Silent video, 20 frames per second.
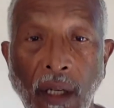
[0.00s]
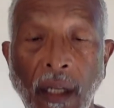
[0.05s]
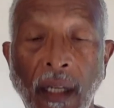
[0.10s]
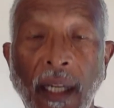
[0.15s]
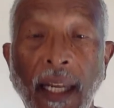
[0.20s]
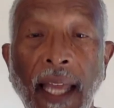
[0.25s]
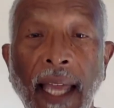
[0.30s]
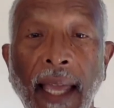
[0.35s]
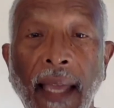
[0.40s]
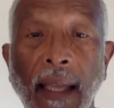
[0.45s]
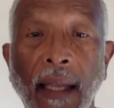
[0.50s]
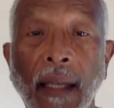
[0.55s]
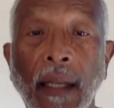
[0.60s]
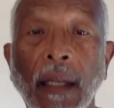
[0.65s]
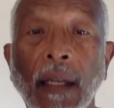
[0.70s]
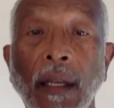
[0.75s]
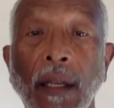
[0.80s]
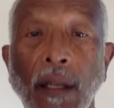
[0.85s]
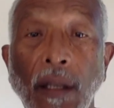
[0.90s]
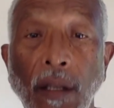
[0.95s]
collect
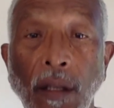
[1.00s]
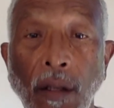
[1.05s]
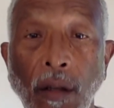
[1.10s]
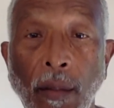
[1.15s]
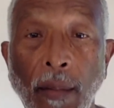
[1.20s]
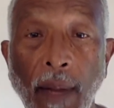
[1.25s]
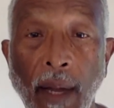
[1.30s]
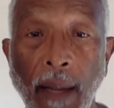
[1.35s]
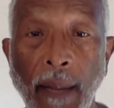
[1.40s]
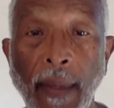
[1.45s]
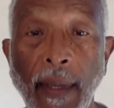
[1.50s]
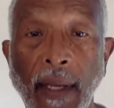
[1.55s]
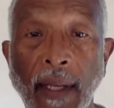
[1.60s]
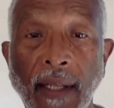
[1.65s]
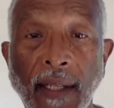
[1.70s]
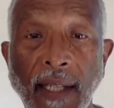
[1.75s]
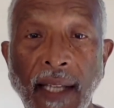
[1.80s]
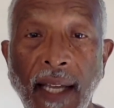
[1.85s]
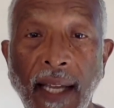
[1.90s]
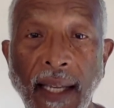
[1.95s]
your
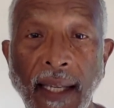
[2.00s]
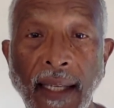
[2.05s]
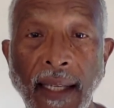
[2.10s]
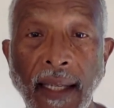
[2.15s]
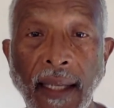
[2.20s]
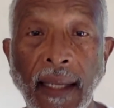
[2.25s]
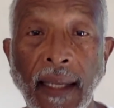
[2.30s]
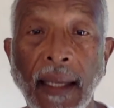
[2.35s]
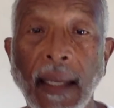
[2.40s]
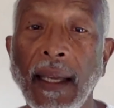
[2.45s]
Barbados ID.